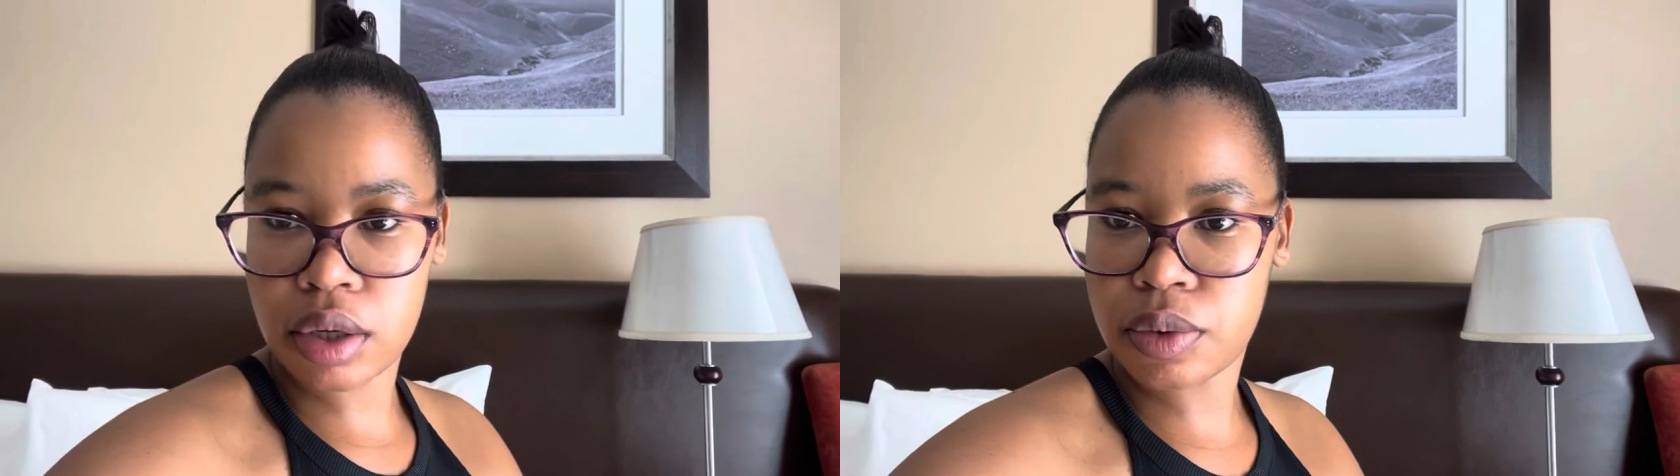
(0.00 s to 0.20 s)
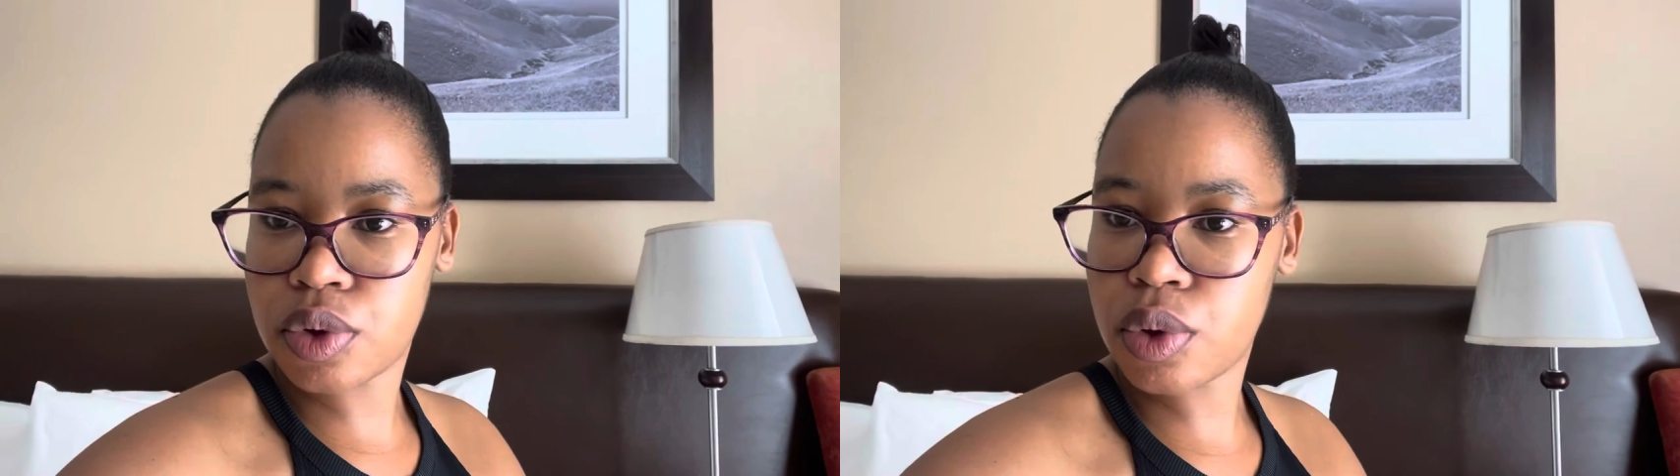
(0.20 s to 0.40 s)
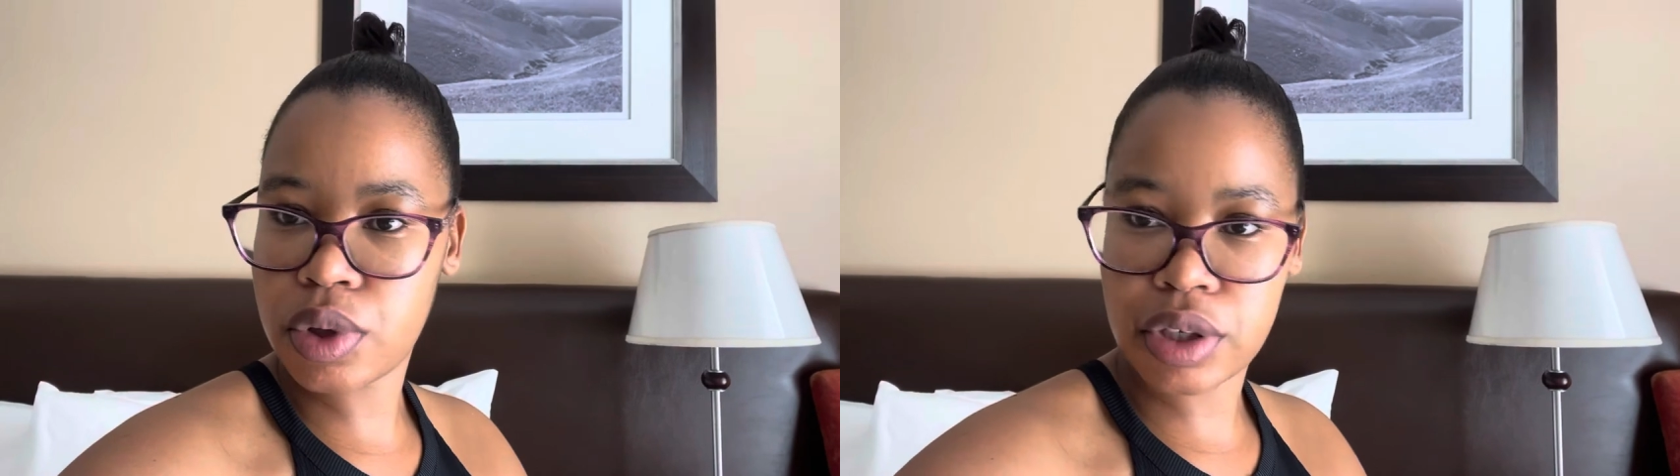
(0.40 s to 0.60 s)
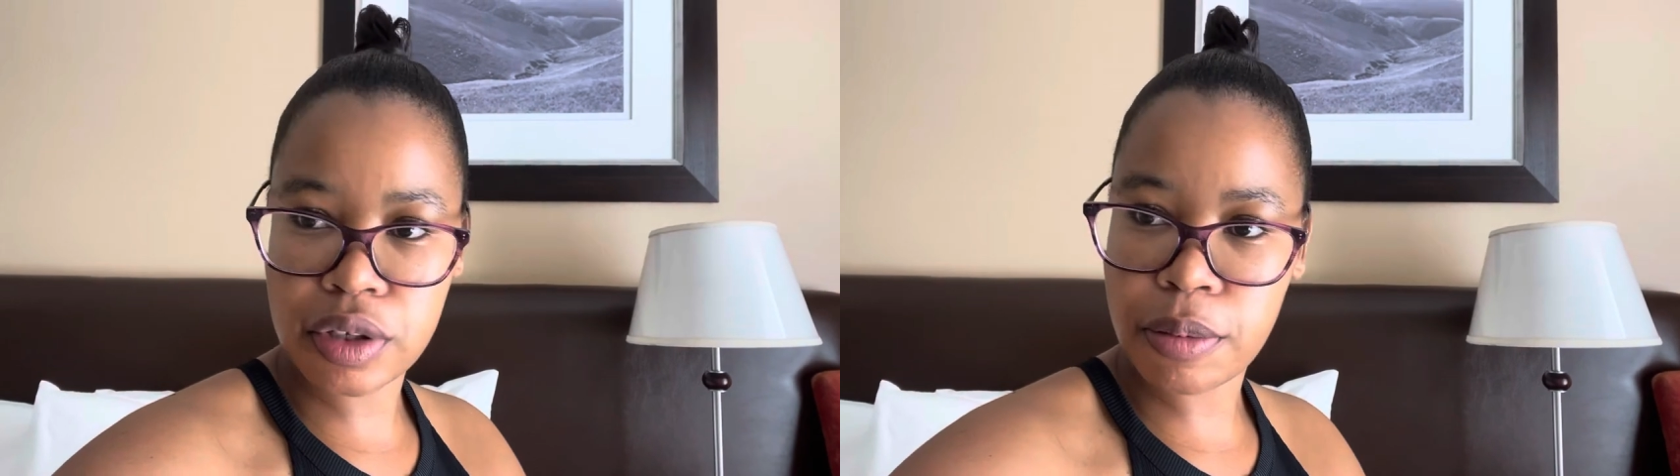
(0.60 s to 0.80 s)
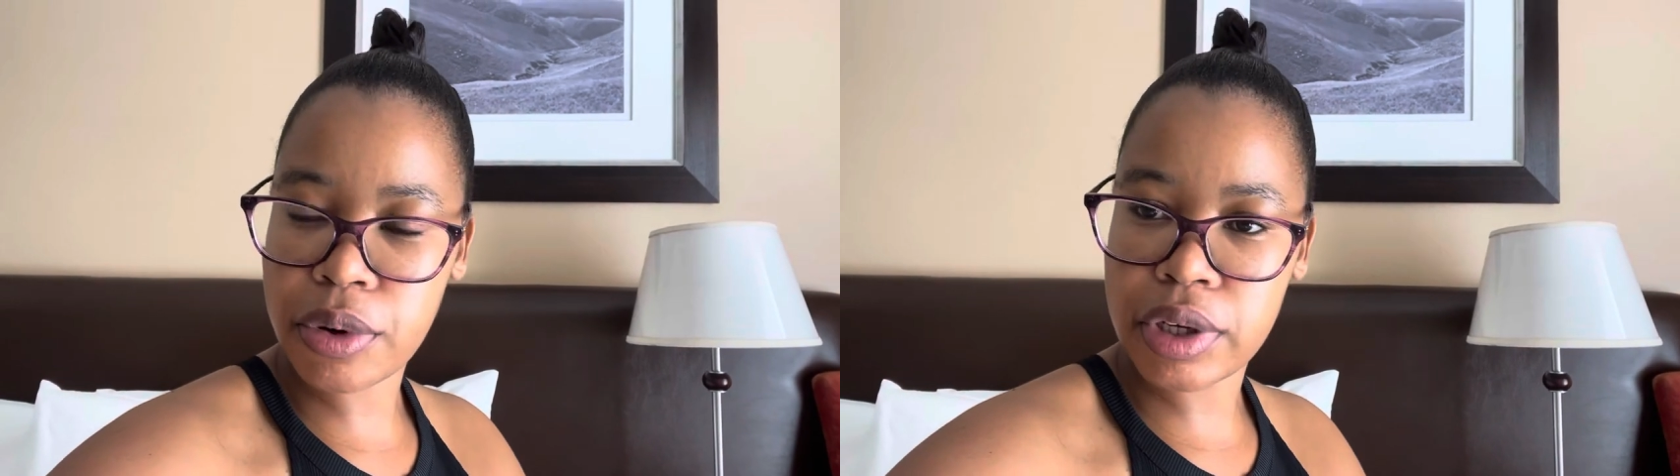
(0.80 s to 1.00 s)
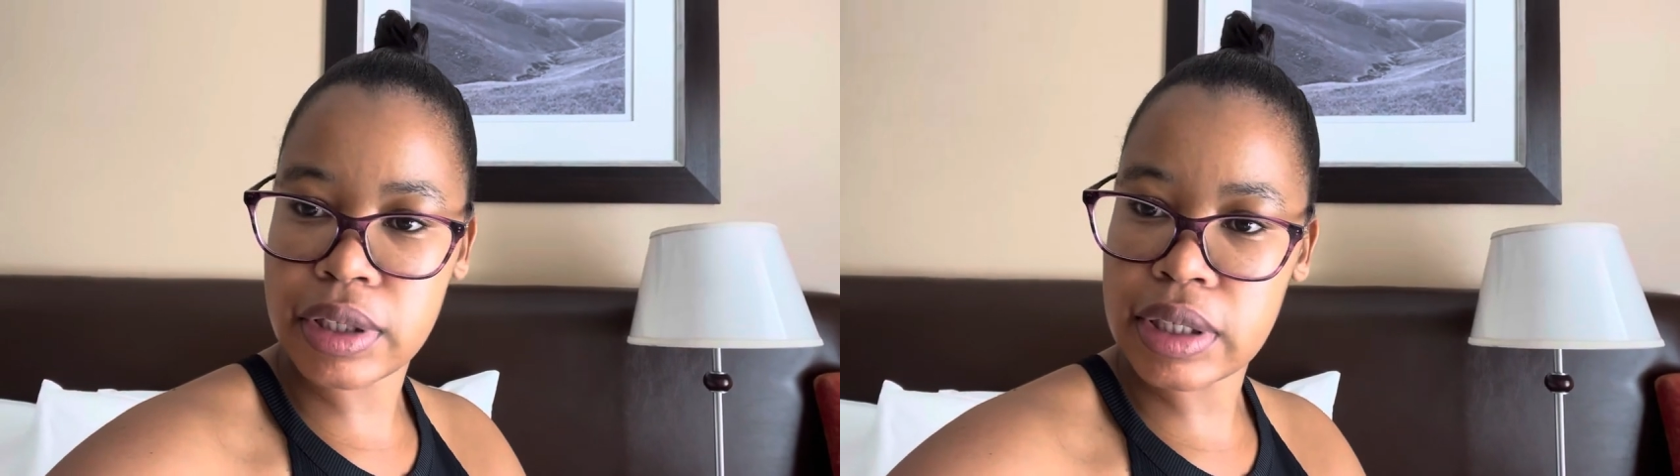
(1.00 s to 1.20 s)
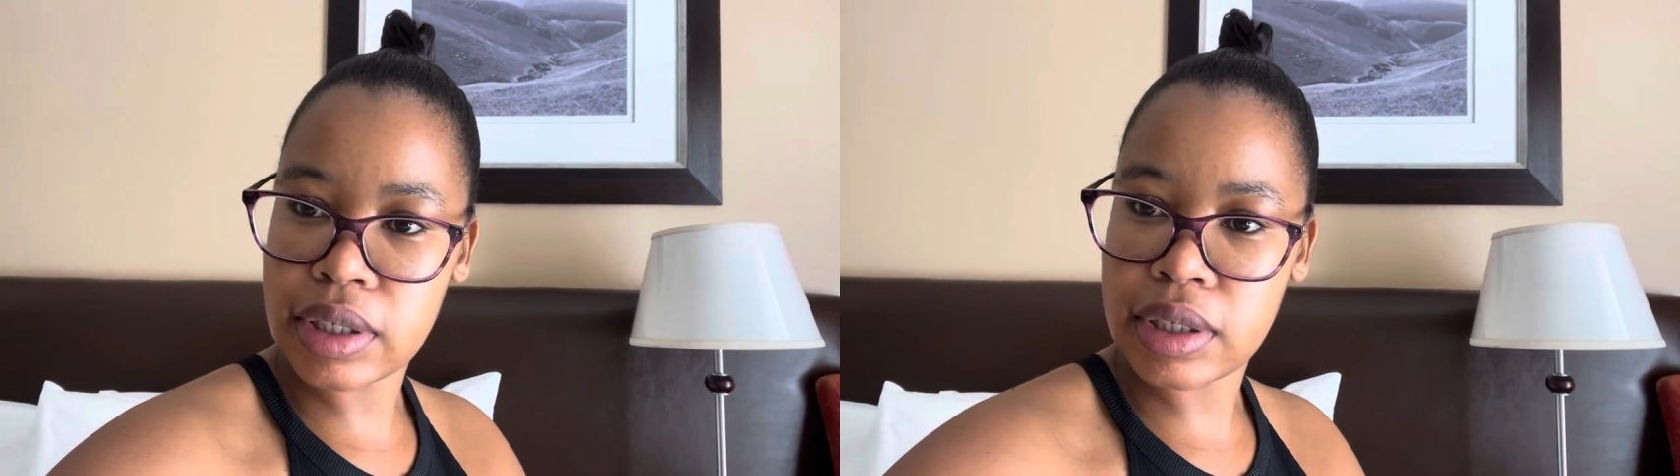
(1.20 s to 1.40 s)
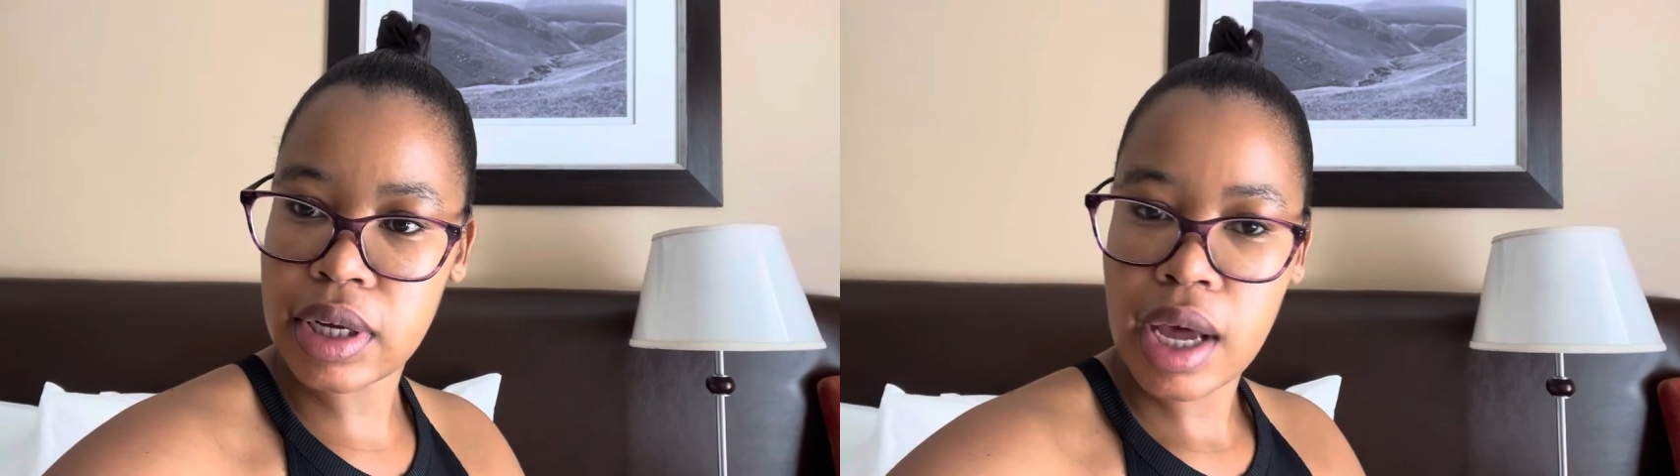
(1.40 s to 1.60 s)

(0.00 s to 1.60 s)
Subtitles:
So disappointed.